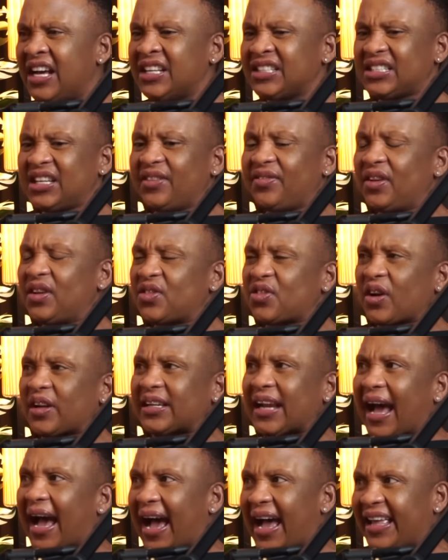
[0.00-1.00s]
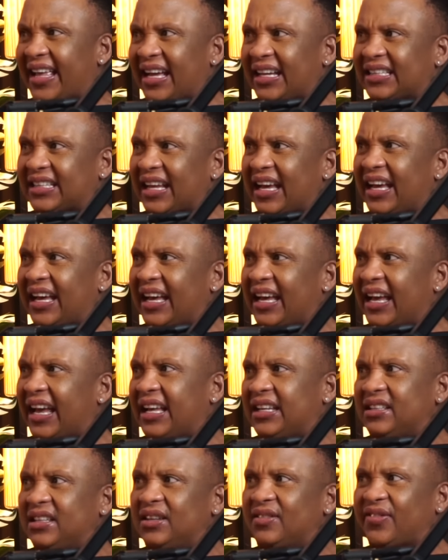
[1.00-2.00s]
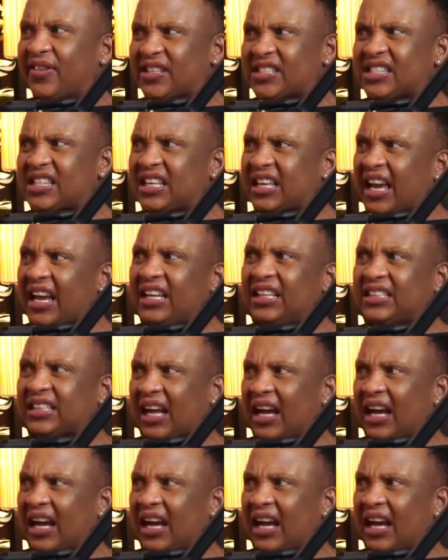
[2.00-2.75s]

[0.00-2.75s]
She even thought I hired an investigator.